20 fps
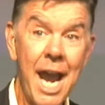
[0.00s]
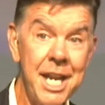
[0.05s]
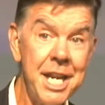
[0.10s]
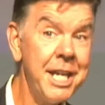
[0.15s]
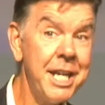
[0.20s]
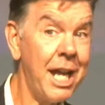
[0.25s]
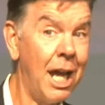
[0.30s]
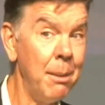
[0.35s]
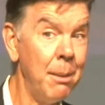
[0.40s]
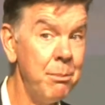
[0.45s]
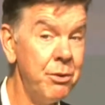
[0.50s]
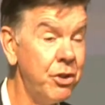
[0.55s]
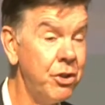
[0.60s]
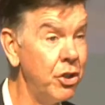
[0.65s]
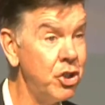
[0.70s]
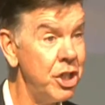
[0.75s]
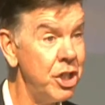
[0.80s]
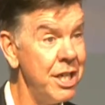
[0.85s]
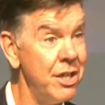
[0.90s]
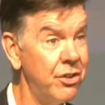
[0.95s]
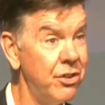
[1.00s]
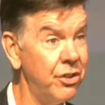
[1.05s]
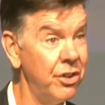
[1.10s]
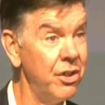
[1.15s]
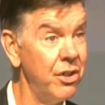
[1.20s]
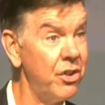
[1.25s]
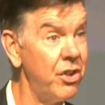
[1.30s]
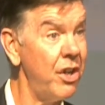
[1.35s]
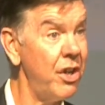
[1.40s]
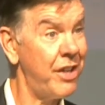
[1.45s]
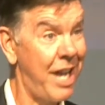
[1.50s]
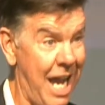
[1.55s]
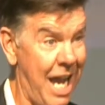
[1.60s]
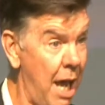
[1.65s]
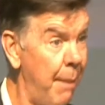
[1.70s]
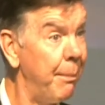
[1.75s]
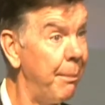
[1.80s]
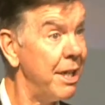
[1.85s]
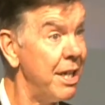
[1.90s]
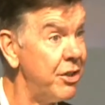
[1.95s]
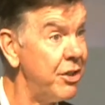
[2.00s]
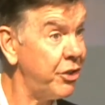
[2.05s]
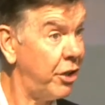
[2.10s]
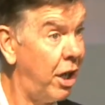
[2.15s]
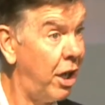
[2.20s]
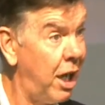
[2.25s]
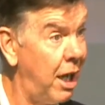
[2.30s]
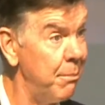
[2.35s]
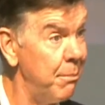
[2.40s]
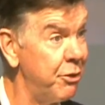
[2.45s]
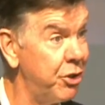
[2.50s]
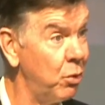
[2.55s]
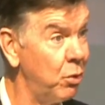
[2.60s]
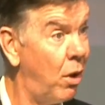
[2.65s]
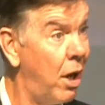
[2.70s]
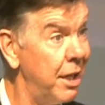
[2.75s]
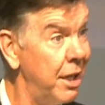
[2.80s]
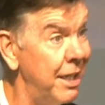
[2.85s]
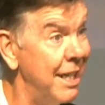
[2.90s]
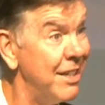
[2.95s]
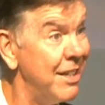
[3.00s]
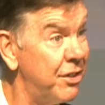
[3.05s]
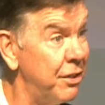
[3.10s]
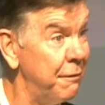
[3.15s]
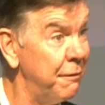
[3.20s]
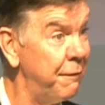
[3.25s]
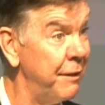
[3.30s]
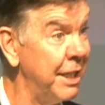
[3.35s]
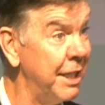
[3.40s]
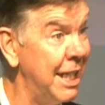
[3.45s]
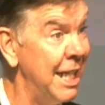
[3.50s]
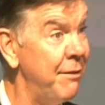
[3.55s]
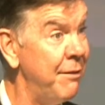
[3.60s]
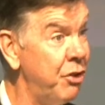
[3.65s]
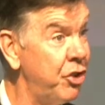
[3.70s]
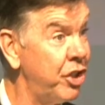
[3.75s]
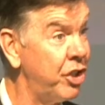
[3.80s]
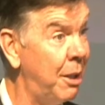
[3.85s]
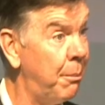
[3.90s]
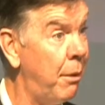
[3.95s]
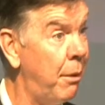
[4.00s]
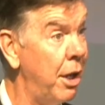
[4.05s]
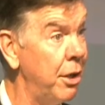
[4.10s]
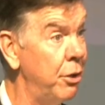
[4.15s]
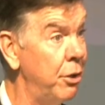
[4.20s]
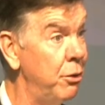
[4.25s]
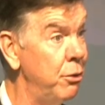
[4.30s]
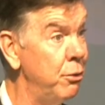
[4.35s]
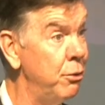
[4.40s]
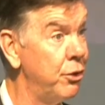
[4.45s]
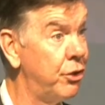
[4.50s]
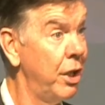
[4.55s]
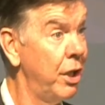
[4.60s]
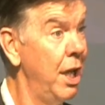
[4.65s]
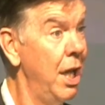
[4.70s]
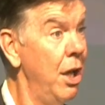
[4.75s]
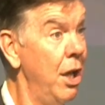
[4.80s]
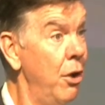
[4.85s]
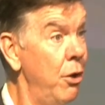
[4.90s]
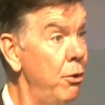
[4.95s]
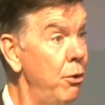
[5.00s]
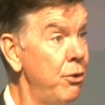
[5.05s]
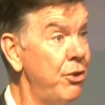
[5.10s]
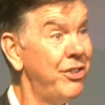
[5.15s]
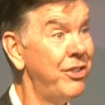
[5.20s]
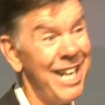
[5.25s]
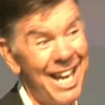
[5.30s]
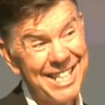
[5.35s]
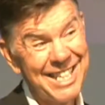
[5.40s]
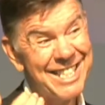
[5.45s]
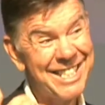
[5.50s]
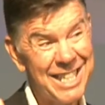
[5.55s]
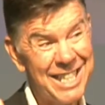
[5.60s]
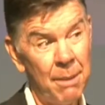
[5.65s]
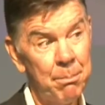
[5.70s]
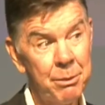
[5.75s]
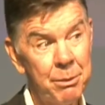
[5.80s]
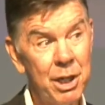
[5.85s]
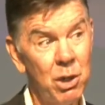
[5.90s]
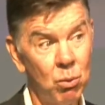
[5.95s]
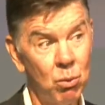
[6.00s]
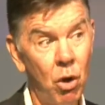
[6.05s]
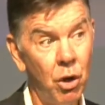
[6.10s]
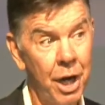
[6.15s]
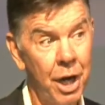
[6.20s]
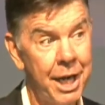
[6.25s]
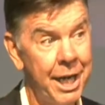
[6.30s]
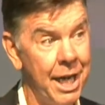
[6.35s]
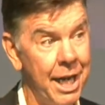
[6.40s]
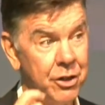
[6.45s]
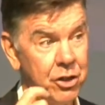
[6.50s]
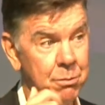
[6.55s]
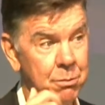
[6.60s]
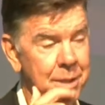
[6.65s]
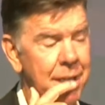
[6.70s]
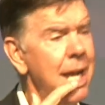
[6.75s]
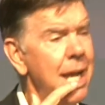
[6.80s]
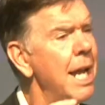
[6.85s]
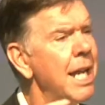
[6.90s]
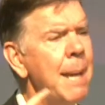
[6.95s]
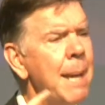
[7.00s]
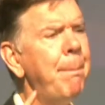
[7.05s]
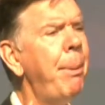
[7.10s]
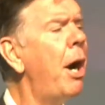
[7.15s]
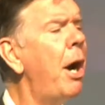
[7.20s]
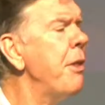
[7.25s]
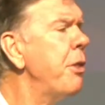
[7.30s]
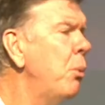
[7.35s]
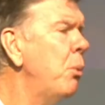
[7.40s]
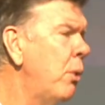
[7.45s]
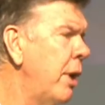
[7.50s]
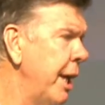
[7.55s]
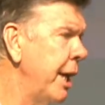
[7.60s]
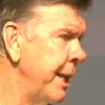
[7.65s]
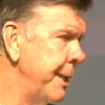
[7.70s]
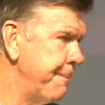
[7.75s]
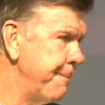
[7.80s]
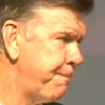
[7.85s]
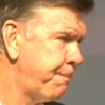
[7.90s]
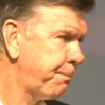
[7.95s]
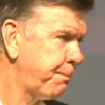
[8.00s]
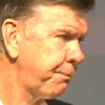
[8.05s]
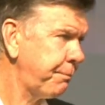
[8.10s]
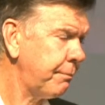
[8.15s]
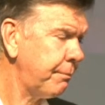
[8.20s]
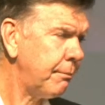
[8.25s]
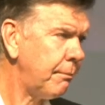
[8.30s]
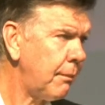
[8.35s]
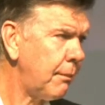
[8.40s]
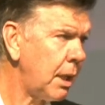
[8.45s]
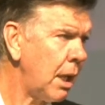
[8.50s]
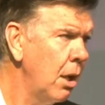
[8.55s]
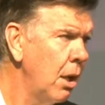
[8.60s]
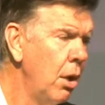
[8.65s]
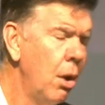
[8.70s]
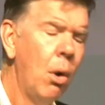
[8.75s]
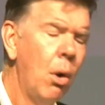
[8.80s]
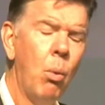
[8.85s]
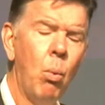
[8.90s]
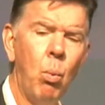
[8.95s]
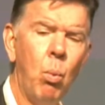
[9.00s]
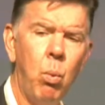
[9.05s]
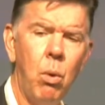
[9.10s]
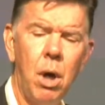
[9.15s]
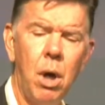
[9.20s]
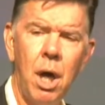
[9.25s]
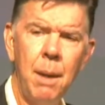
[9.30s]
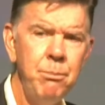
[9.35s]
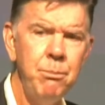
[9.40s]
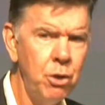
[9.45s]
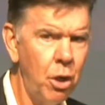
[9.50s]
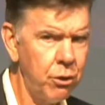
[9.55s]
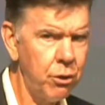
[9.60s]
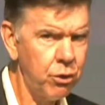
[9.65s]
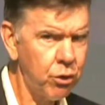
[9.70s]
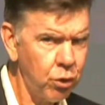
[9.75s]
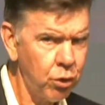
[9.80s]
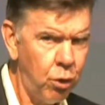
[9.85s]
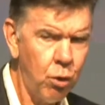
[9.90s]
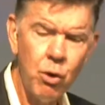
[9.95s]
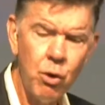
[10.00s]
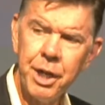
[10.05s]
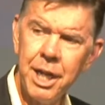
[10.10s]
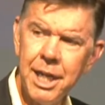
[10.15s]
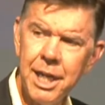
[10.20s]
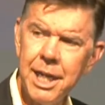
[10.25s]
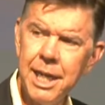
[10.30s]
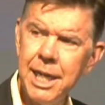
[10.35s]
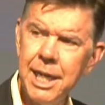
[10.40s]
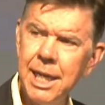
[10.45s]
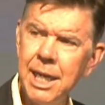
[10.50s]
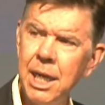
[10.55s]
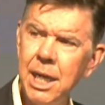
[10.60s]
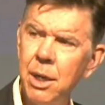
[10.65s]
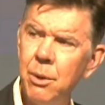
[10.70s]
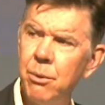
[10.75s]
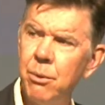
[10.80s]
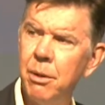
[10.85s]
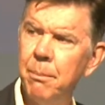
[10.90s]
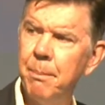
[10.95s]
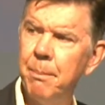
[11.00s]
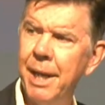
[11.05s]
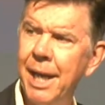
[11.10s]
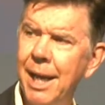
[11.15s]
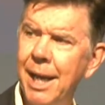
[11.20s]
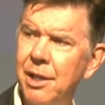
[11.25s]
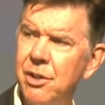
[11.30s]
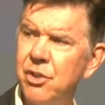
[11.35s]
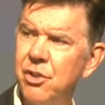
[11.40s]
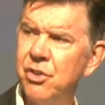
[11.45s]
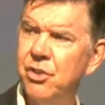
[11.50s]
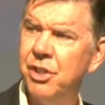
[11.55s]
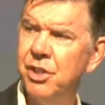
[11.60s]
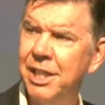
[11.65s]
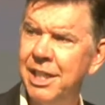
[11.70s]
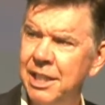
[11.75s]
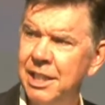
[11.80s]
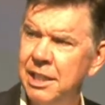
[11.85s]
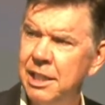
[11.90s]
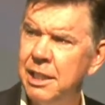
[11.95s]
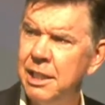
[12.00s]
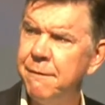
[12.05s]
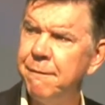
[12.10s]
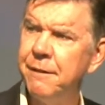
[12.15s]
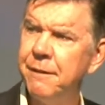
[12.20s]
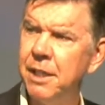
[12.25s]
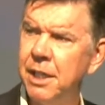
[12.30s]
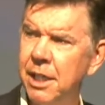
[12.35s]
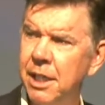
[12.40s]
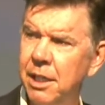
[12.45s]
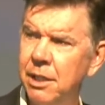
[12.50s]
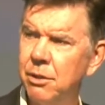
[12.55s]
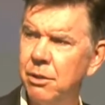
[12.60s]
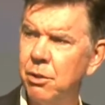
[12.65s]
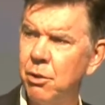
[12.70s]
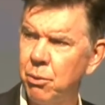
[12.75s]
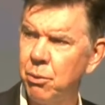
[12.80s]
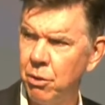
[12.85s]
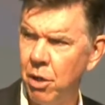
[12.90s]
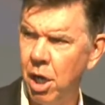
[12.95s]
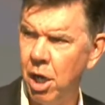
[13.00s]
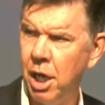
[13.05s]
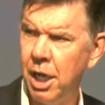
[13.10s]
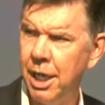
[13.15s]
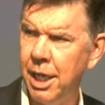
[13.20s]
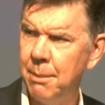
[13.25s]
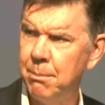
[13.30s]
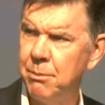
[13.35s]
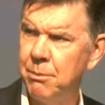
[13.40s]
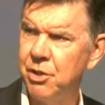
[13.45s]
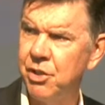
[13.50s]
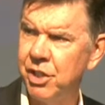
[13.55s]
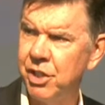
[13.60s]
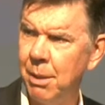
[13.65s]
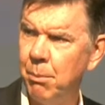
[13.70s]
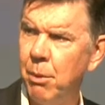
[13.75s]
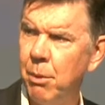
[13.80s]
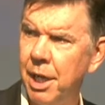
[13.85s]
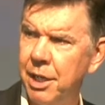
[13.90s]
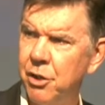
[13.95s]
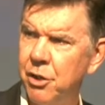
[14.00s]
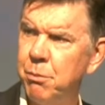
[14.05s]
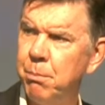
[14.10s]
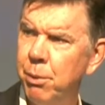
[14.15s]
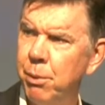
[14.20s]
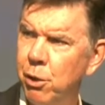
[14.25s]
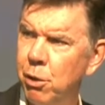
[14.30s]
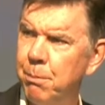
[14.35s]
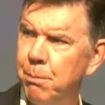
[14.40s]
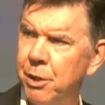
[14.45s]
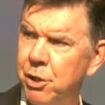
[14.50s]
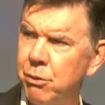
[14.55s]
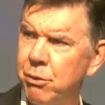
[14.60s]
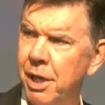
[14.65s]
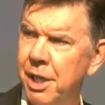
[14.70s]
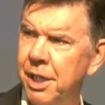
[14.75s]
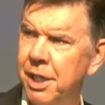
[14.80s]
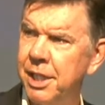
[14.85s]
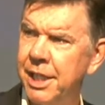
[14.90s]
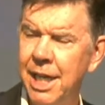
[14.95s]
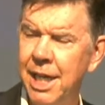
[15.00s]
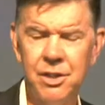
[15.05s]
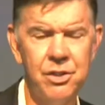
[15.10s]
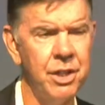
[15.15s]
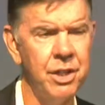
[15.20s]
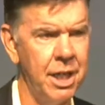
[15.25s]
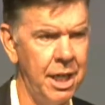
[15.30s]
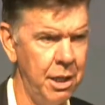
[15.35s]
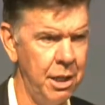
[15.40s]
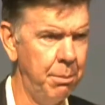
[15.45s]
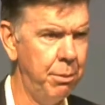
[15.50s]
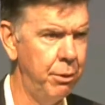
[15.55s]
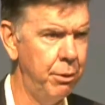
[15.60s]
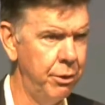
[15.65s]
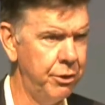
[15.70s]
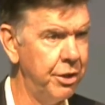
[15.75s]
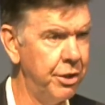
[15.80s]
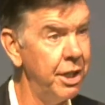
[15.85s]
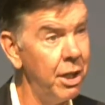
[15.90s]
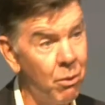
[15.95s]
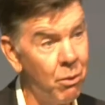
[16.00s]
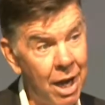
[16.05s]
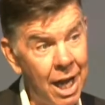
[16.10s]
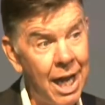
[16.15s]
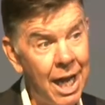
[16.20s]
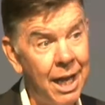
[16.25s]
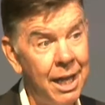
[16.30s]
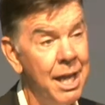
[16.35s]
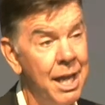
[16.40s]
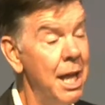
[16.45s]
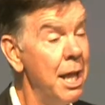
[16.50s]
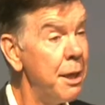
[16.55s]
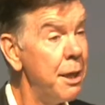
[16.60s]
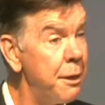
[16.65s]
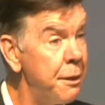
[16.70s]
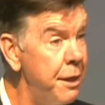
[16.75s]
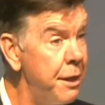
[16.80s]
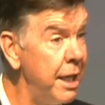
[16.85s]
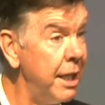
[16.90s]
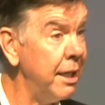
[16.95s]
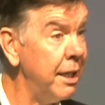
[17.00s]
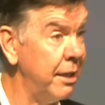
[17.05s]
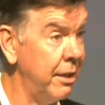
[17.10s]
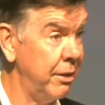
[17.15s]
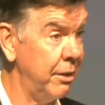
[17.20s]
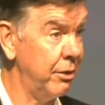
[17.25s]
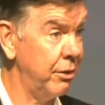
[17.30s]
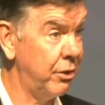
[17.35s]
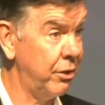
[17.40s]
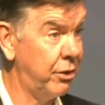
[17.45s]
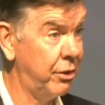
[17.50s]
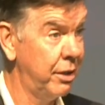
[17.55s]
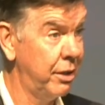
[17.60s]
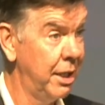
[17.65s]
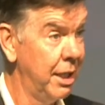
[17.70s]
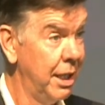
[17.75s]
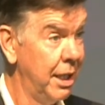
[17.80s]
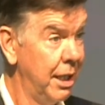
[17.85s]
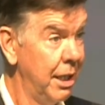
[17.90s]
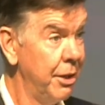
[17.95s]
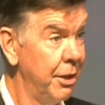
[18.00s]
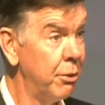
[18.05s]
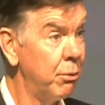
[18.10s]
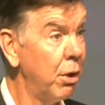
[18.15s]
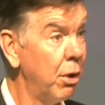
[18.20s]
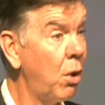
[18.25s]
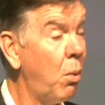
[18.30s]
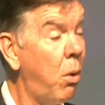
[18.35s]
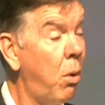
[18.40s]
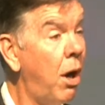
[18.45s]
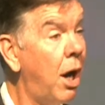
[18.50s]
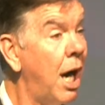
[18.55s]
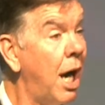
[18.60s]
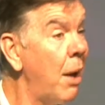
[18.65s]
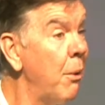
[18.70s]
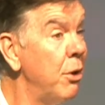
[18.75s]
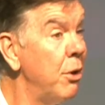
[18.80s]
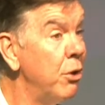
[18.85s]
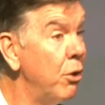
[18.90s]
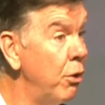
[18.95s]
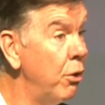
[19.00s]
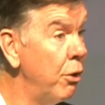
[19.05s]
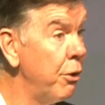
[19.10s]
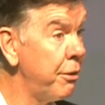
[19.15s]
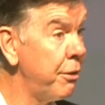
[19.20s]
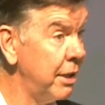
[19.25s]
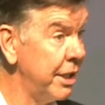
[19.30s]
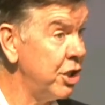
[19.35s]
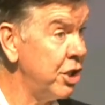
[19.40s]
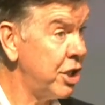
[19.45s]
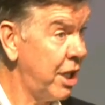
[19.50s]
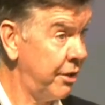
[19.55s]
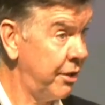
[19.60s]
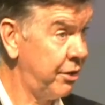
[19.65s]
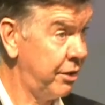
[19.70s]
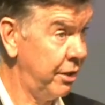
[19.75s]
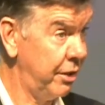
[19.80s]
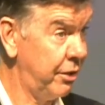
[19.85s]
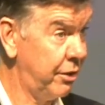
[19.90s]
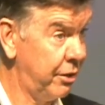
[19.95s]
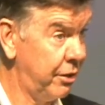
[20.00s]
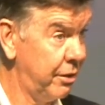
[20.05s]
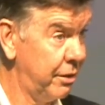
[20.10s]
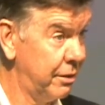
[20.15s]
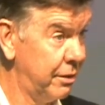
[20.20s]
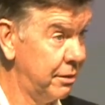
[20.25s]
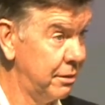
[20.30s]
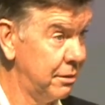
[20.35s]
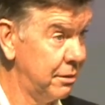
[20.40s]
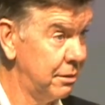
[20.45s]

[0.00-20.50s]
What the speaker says: And he comes to Jesus and says, how many times do I need to forgive someone who's done something wrong against me? Now, by the way, I'm not talking here about significant crimes someone has perpetrated against another person. There are things that require an earthly justice.